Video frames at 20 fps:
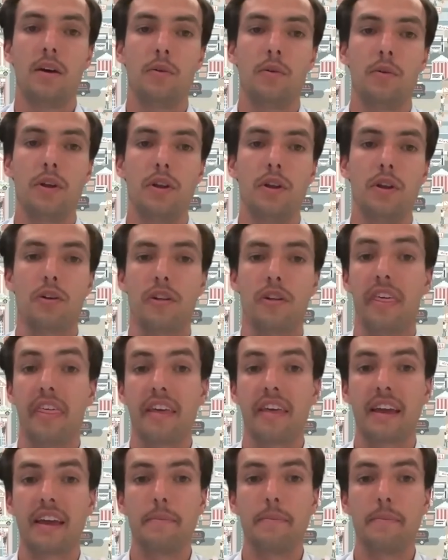We noted that
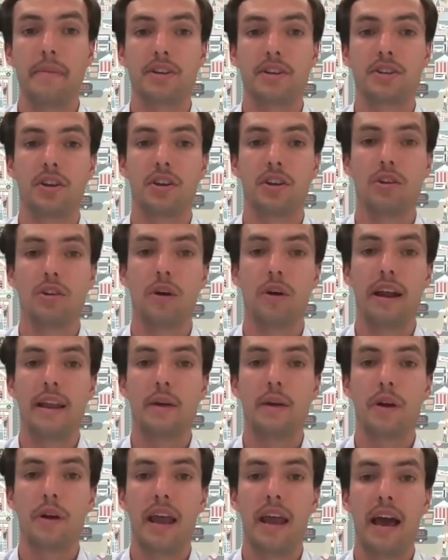the Commission or
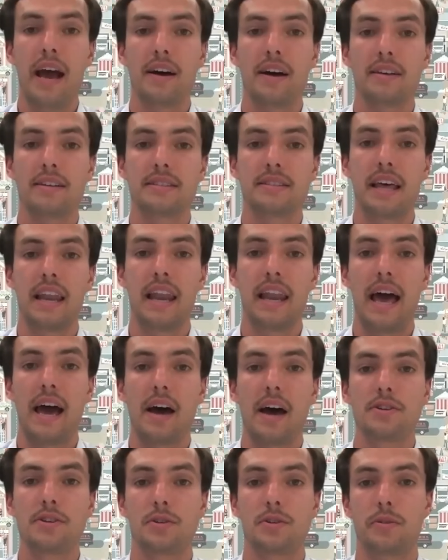anyone else
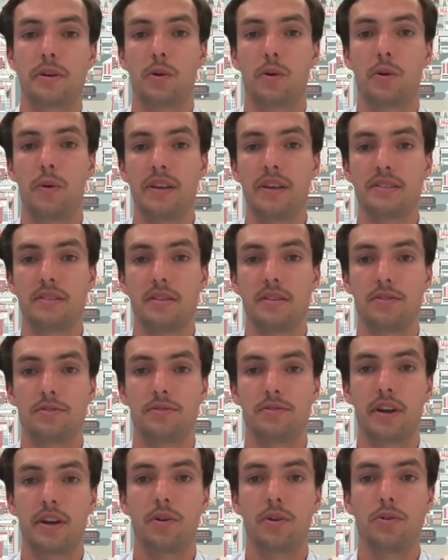allowed to request those
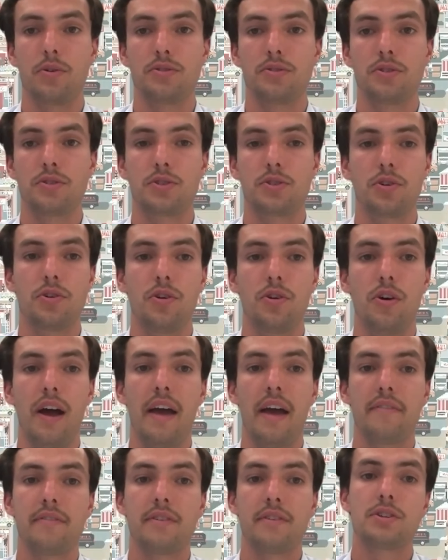records should not
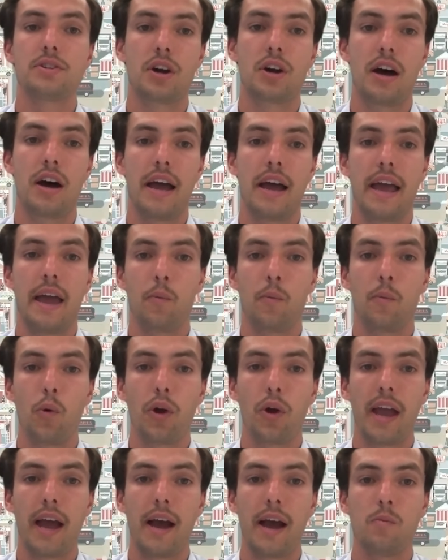have to try and
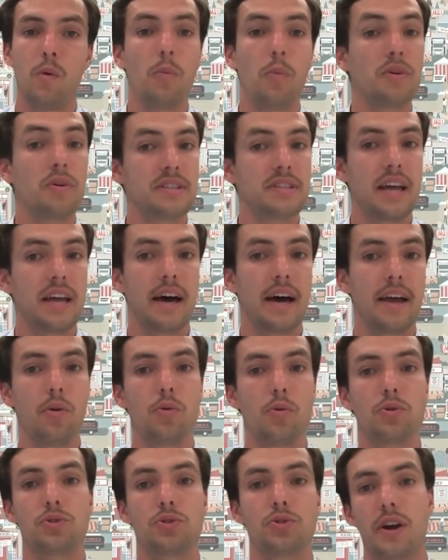work out what was done
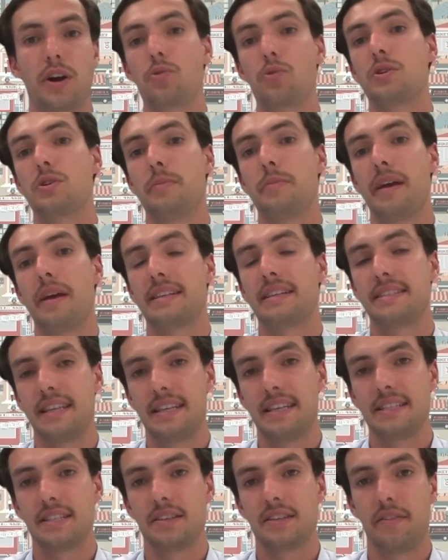or struggle to make
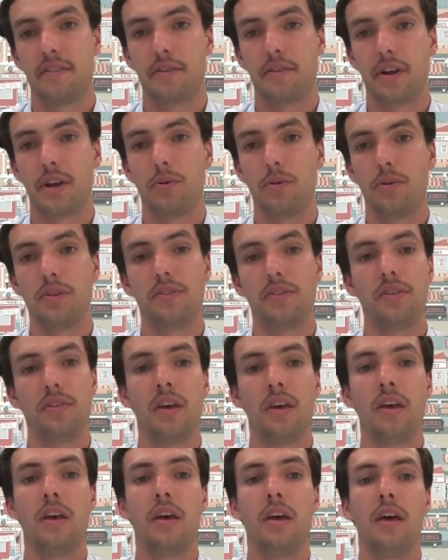sense of the records.
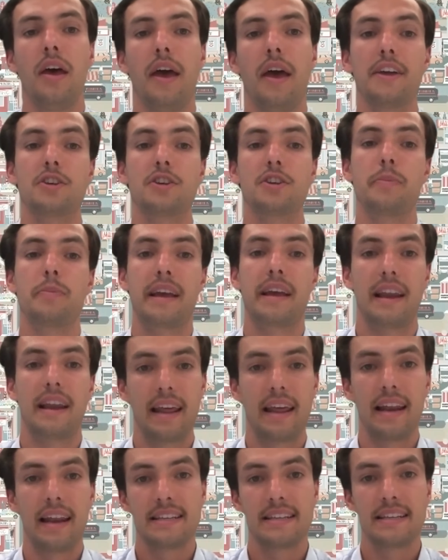It should be
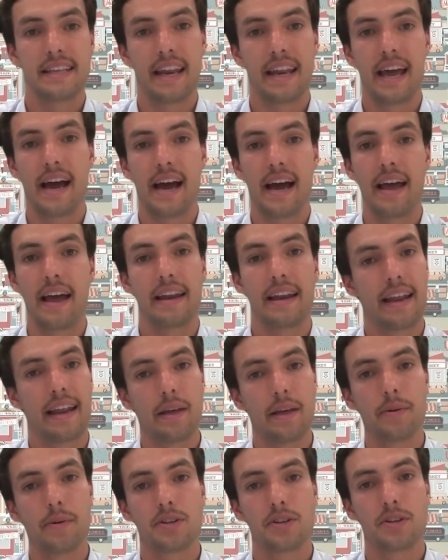clearly set out and
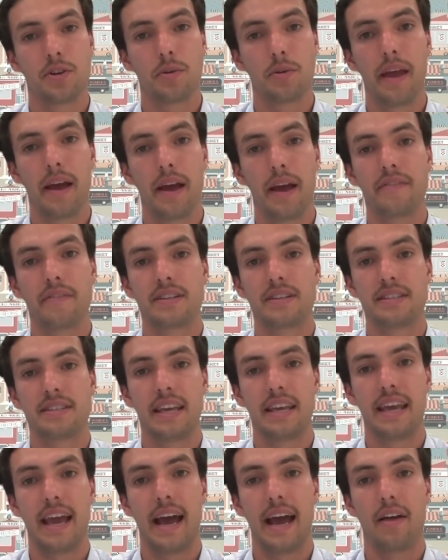anyone should be able to
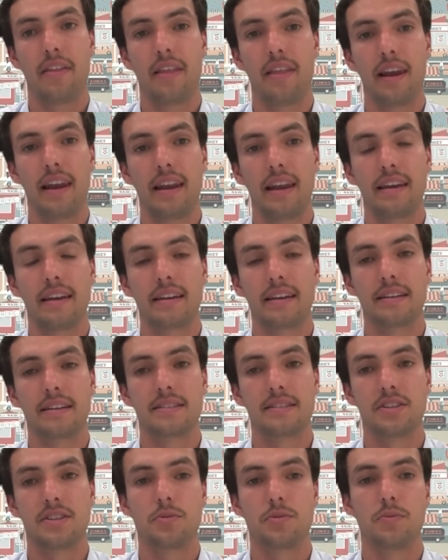see how the lending
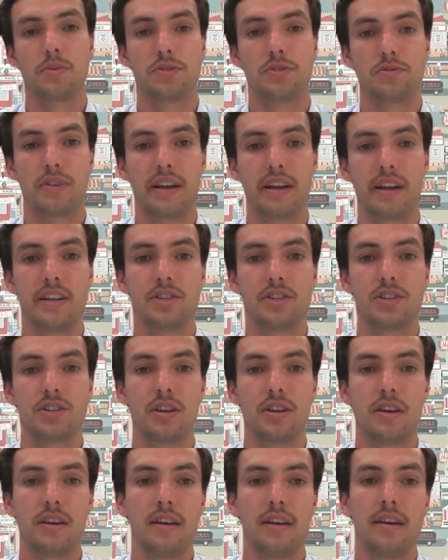decision was reached.